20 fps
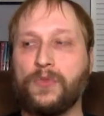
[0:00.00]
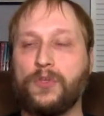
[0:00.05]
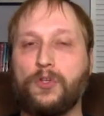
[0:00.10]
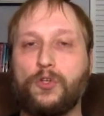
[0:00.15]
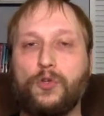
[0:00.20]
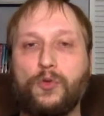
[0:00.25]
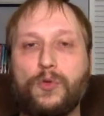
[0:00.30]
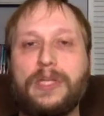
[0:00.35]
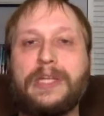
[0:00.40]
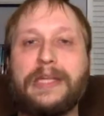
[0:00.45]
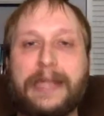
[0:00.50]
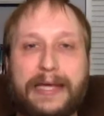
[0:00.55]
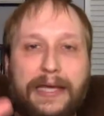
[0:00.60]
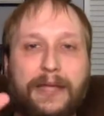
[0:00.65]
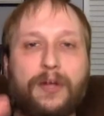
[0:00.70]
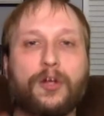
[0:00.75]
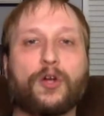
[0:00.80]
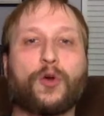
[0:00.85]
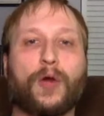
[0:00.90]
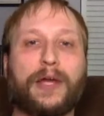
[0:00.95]
you need to
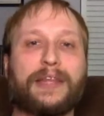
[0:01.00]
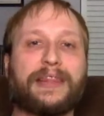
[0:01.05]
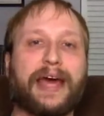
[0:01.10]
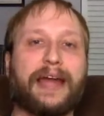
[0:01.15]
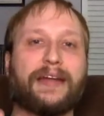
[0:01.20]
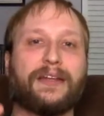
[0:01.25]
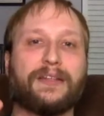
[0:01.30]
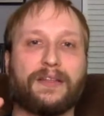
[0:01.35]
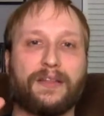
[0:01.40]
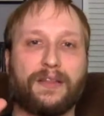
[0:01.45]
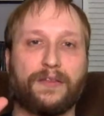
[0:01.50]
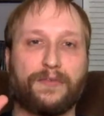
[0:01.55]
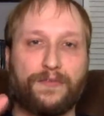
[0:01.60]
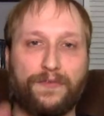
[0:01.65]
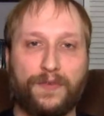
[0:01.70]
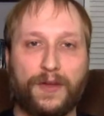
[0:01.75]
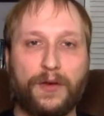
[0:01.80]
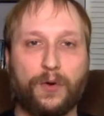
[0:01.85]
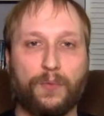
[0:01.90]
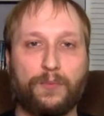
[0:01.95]
integrate that into the
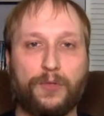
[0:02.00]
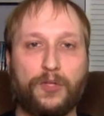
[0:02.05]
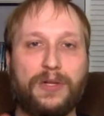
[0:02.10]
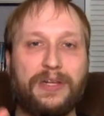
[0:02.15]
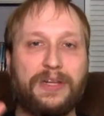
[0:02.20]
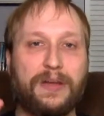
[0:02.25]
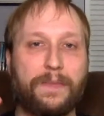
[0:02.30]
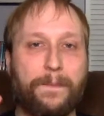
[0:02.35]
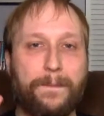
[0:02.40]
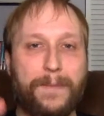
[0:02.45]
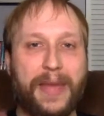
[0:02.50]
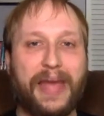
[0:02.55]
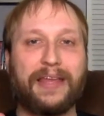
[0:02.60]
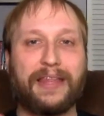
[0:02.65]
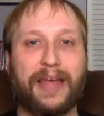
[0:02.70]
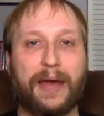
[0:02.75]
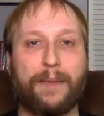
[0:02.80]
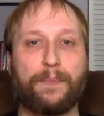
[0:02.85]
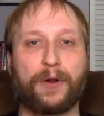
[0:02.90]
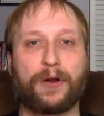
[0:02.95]
film you need to make
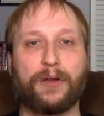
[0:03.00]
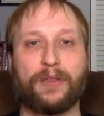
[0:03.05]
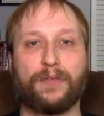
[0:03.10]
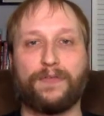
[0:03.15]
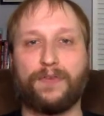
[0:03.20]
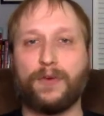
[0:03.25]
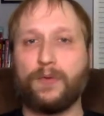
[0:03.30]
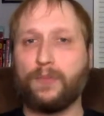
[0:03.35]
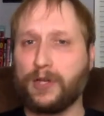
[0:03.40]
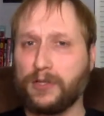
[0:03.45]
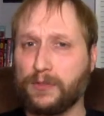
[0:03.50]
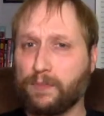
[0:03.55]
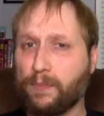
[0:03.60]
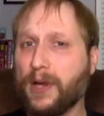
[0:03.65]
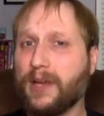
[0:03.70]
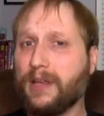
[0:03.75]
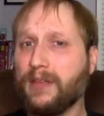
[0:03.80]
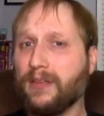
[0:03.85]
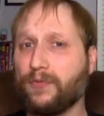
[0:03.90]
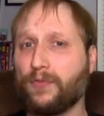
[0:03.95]
that part of the film because
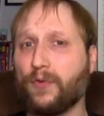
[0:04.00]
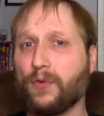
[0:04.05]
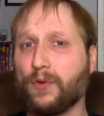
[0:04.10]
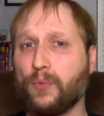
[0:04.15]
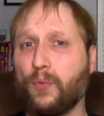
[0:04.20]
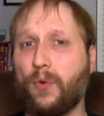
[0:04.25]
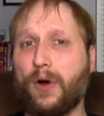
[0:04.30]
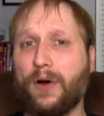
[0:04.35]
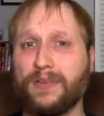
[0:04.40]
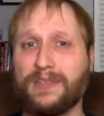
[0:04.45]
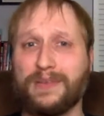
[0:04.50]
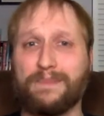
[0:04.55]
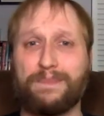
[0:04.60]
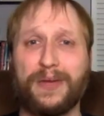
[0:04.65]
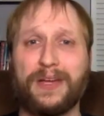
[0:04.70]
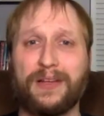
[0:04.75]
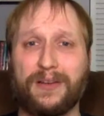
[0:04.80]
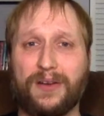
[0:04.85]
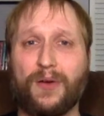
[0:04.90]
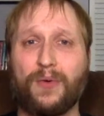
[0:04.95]
breaking the fourth wall is a
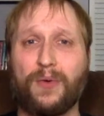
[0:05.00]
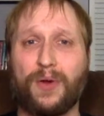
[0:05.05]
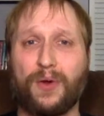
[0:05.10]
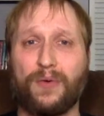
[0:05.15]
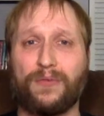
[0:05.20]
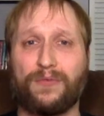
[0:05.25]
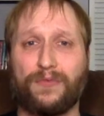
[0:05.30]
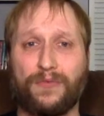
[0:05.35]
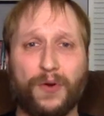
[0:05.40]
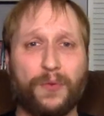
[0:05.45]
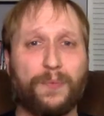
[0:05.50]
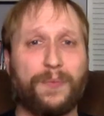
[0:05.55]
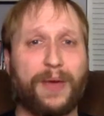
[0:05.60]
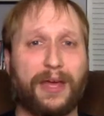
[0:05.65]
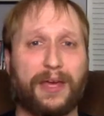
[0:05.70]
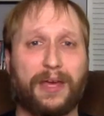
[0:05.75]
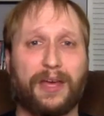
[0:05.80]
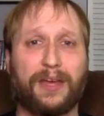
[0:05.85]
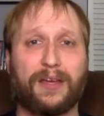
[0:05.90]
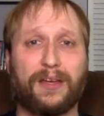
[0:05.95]
big no-no in
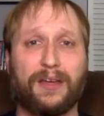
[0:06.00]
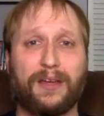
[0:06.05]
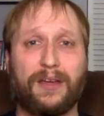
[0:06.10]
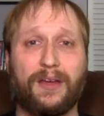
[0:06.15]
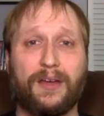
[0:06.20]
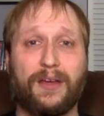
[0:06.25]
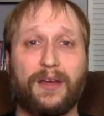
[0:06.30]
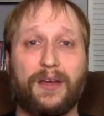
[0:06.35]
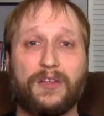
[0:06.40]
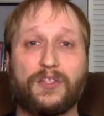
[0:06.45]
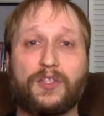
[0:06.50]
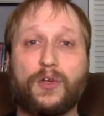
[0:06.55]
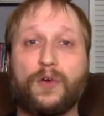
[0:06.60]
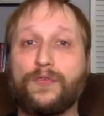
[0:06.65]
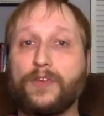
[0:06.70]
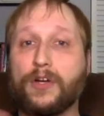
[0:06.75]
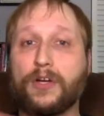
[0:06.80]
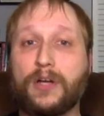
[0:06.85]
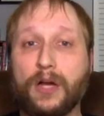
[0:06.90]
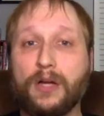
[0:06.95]
filmmaking so if
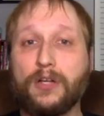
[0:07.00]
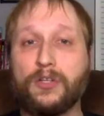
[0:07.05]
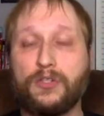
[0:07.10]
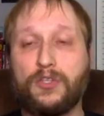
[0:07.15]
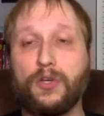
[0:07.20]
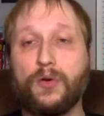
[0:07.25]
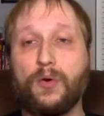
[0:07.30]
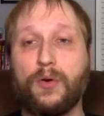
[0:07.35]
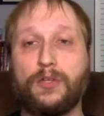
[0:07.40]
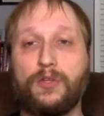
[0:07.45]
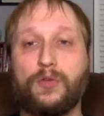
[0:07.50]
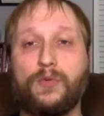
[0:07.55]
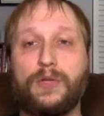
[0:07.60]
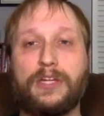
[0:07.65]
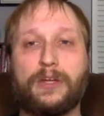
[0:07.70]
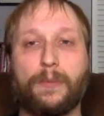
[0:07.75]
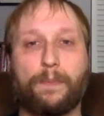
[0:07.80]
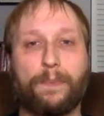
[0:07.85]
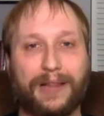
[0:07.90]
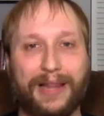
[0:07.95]
you're going to do it, you need
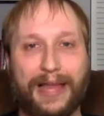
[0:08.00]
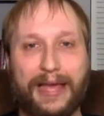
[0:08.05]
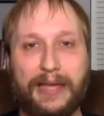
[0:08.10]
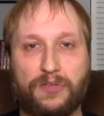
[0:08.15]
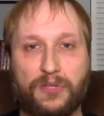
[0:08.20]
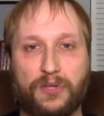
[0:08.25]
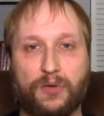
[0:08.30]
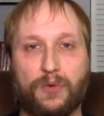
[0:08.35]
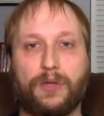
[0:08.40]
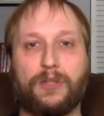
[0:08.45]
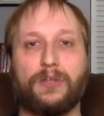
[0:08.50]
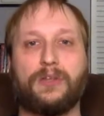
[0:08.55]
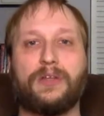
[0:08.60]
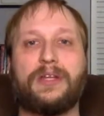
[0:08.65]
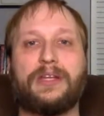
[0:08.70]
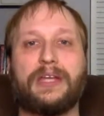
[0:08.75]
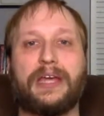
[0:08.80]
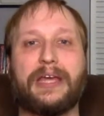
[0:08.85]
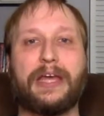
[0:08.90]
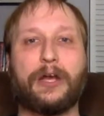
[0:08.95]
to play to it. You
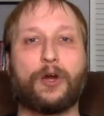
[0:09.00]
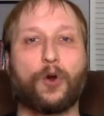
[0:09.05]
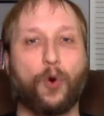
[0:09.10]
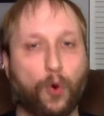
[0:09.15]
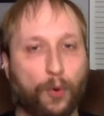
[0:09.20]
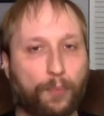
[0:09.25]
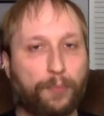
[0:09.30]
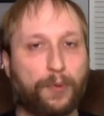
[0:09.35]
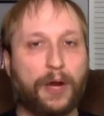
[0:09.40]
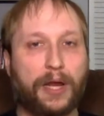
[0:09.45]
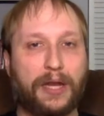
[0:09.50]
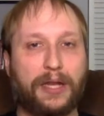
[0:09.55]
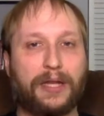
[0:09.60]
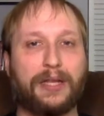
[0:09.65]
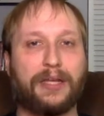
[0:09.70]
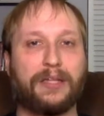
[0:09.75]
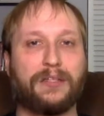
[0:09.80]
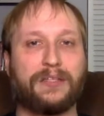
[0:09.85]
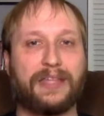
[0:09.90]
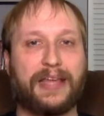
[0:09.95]
need to incorporate
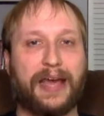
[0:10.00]
it into